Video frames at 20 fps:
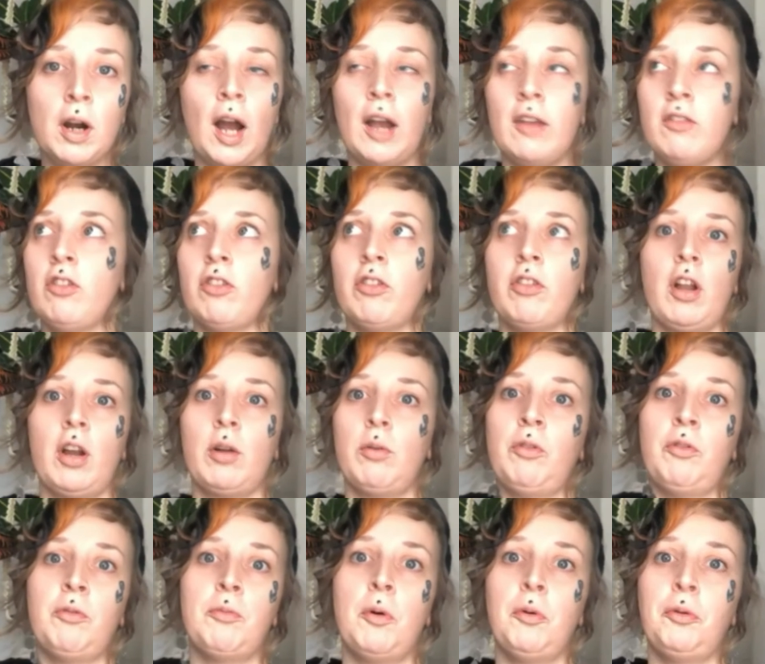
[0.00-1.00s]
I just thought it
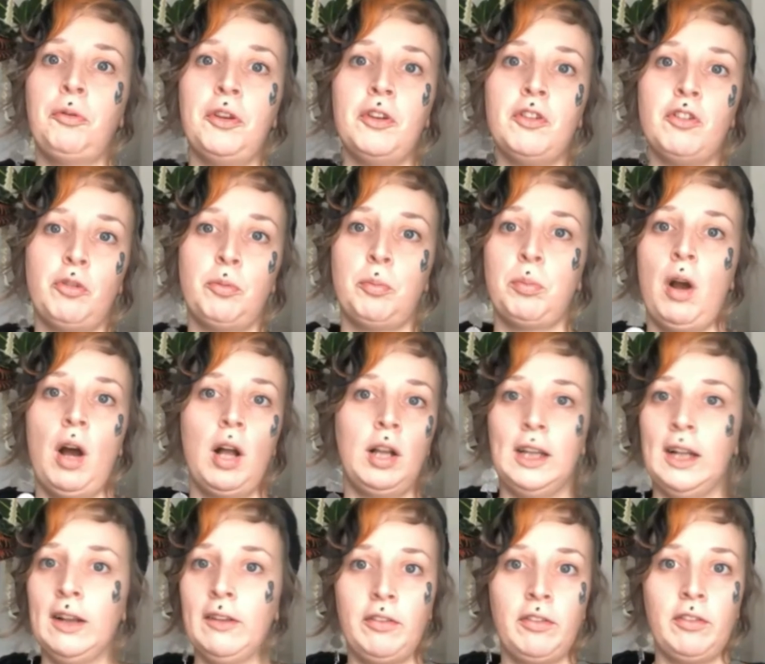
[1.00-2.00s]
was mostly just
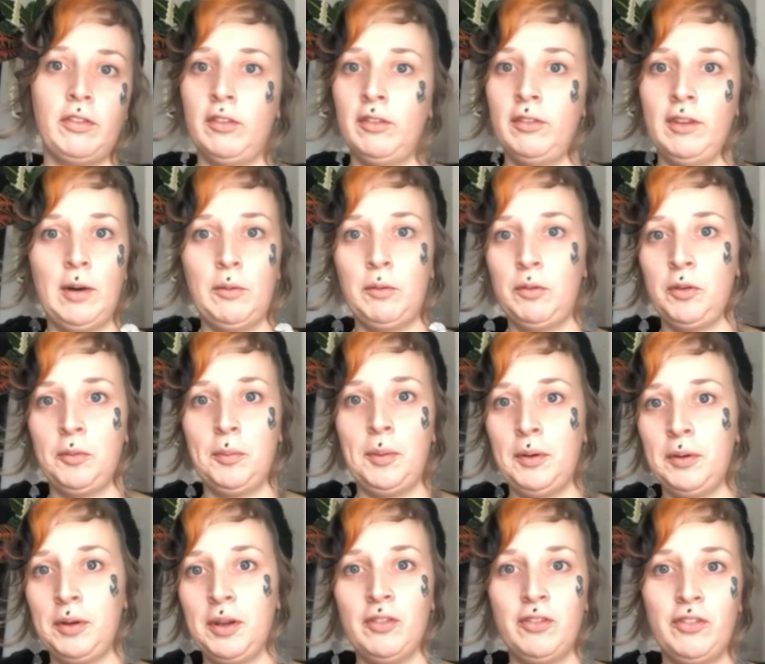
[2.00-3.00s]
bralettes and that was
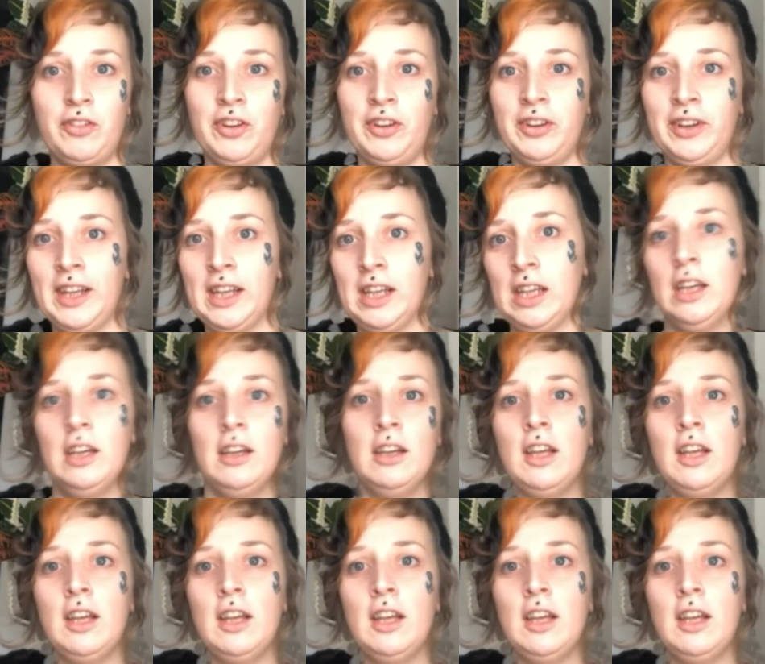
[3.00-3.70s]
about it, and like